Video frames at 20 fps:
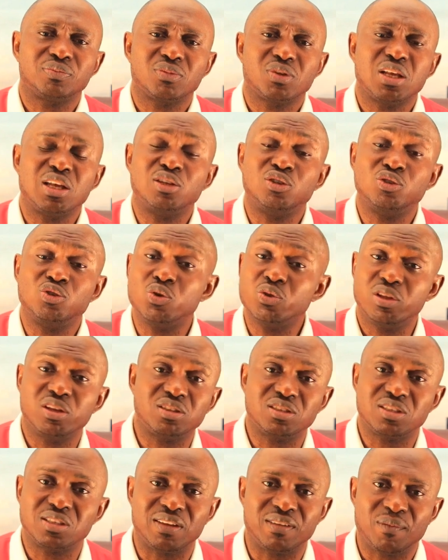in
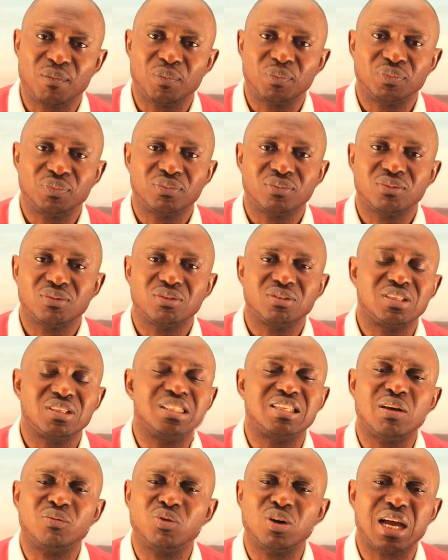unity, the
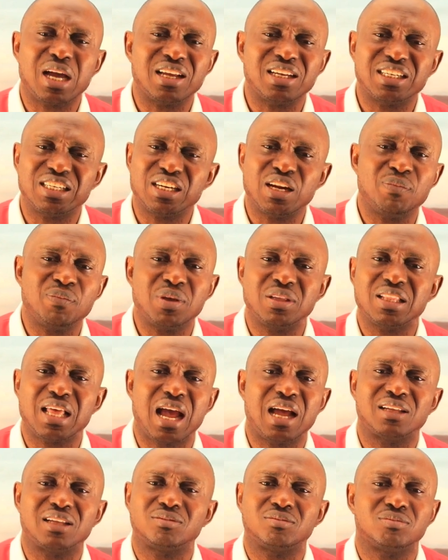devil can creep in
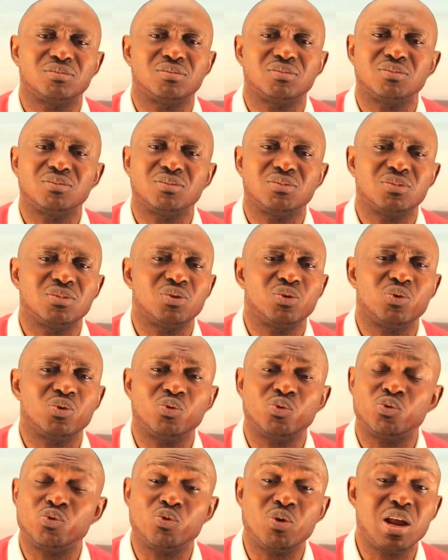and
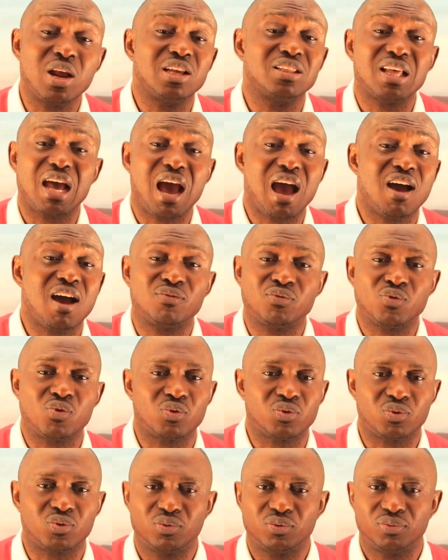rain
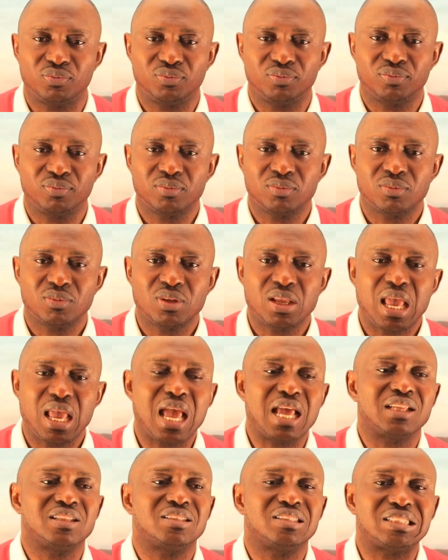havoc,
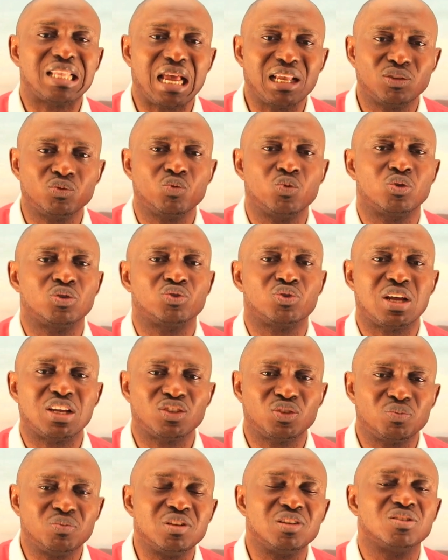and that will
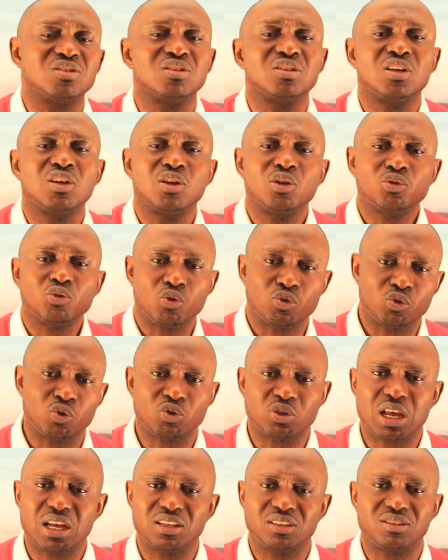transmit to
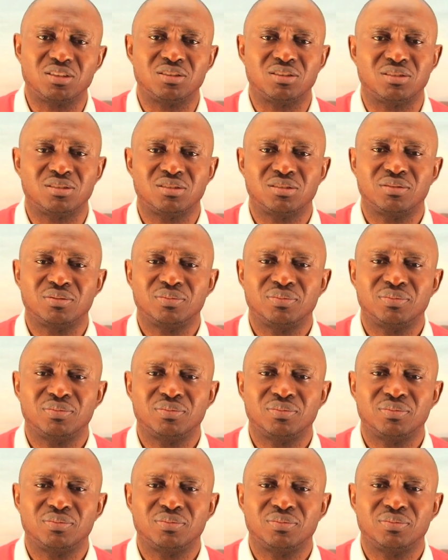societies.